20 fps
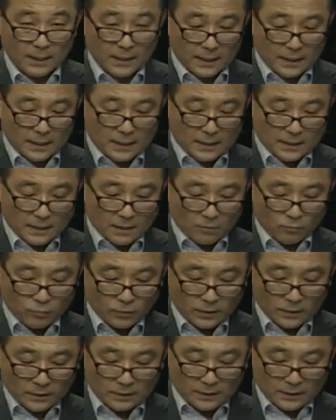and
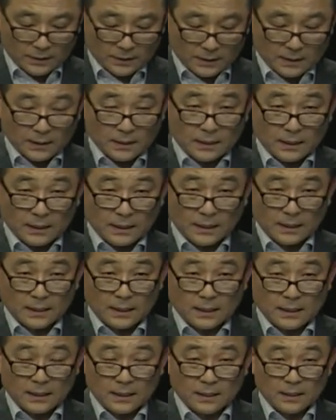we'll
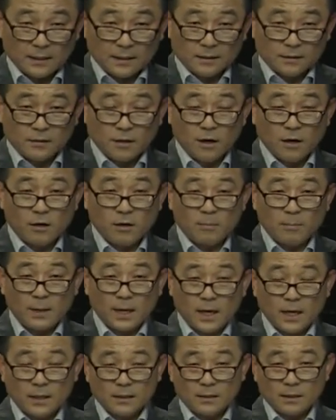talk
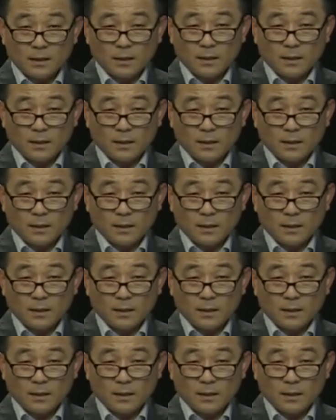about